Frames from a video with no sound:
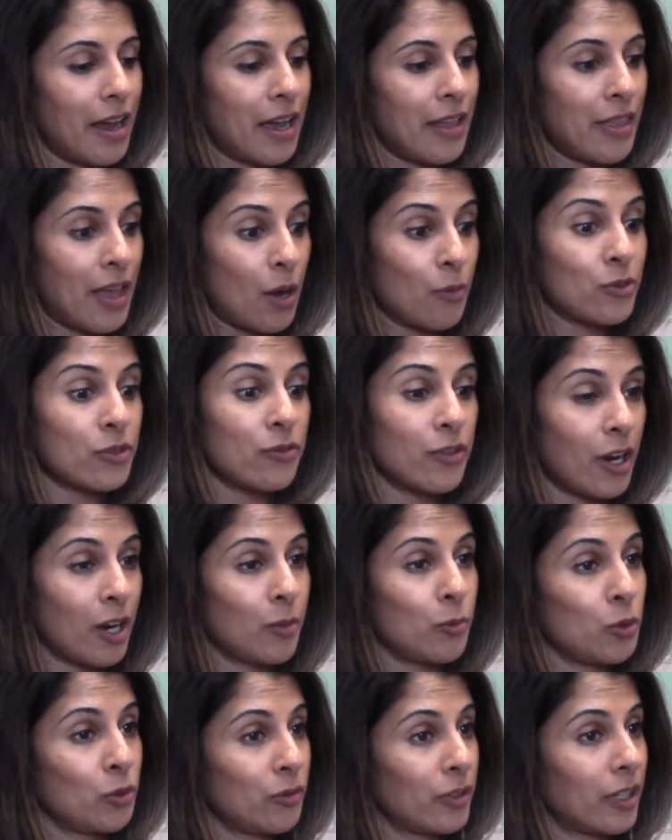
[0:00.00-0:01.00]
And that was
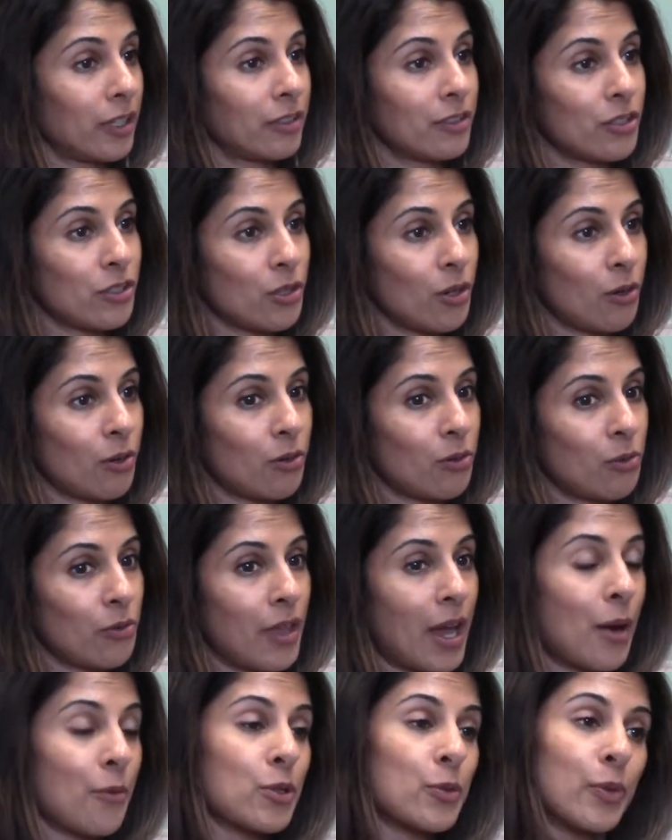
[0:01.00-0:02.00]
very moving. So
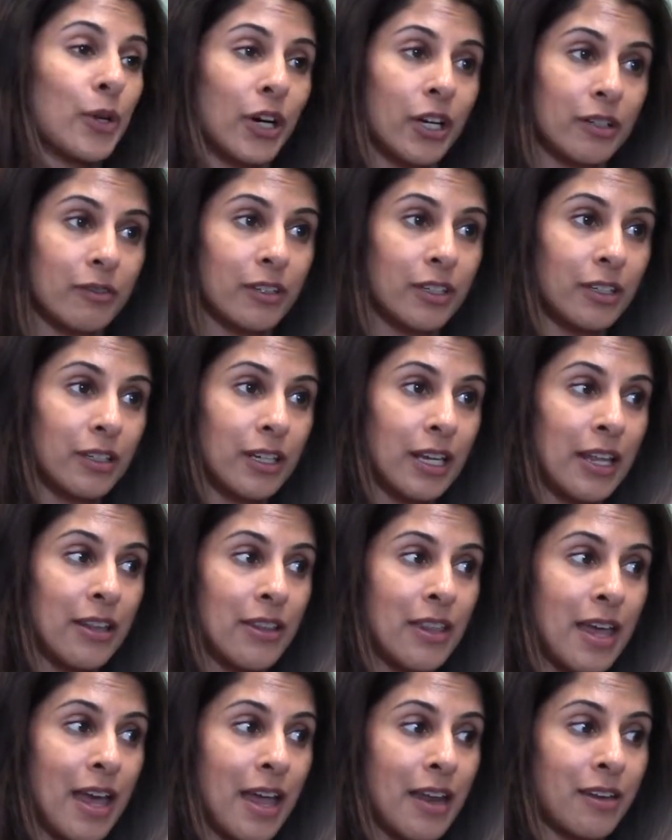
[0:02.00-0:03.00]
that was part of it.
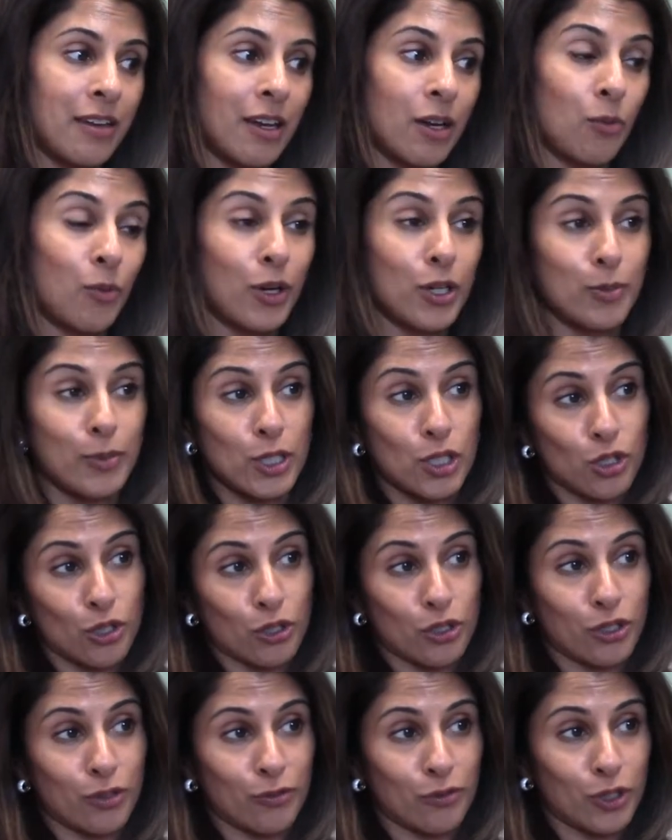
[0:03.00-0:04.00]
And then I wanted to be a
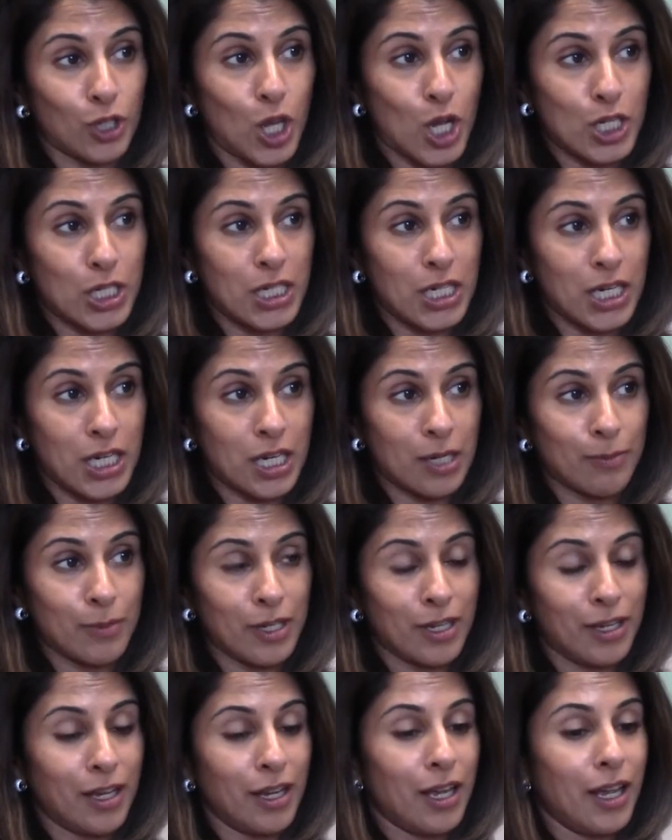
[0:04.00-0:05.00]
surgeon for a long
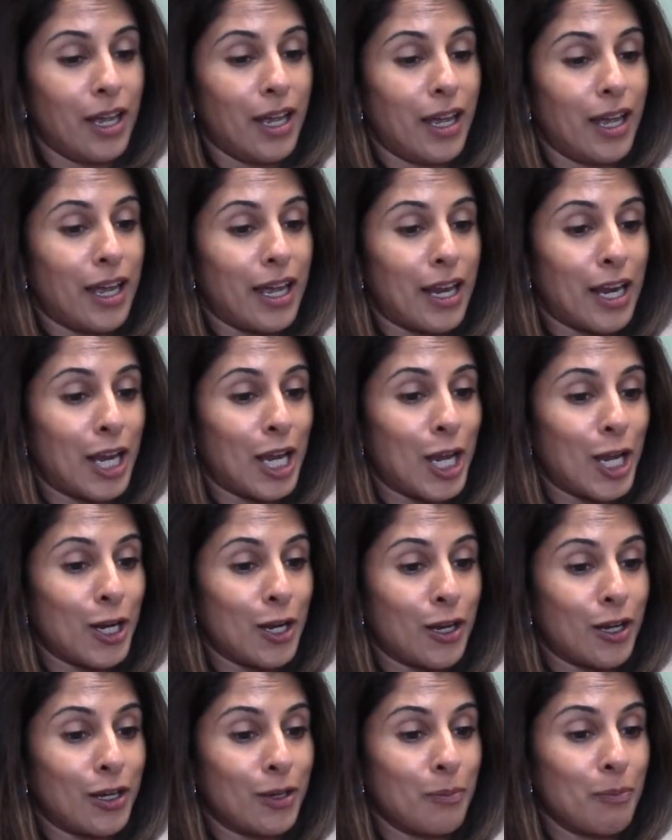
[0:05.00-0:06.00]
time. And I had
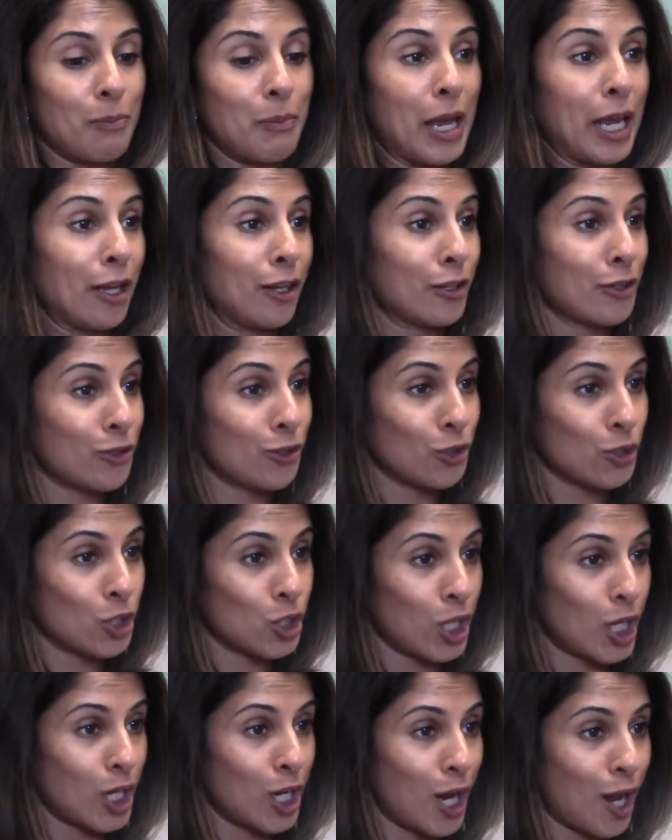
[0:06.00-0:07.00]
a male
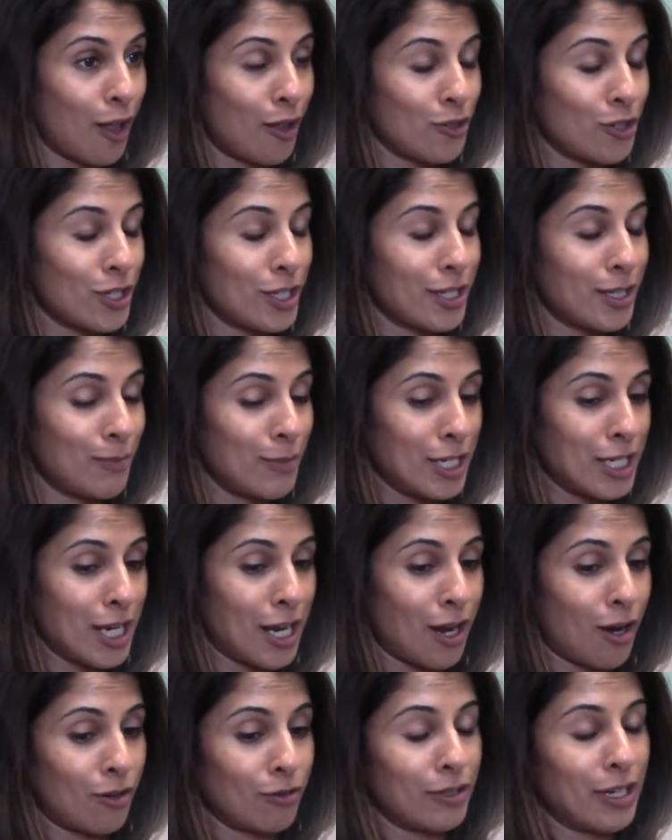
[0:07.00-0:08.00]
surgical oncologist sit me
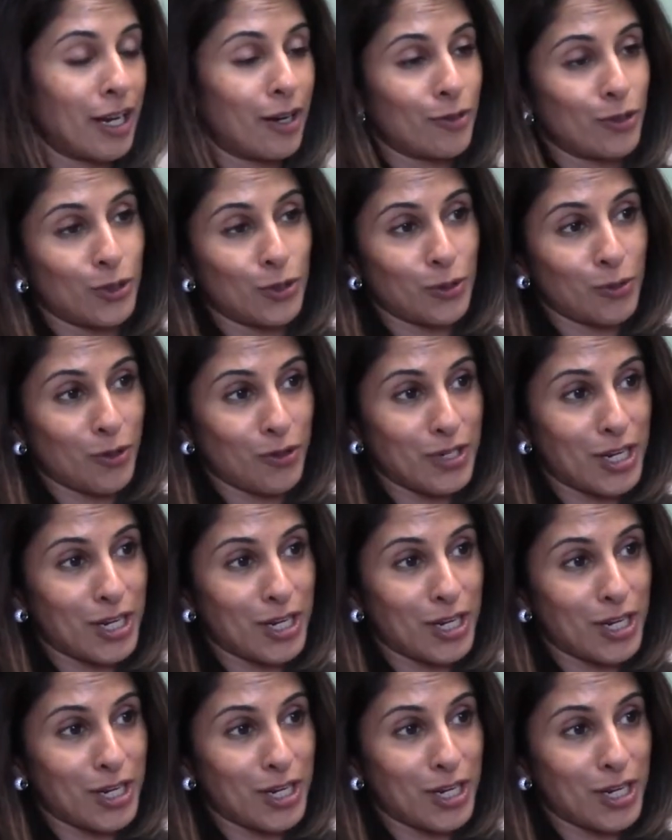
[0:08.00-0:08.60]
down after doing a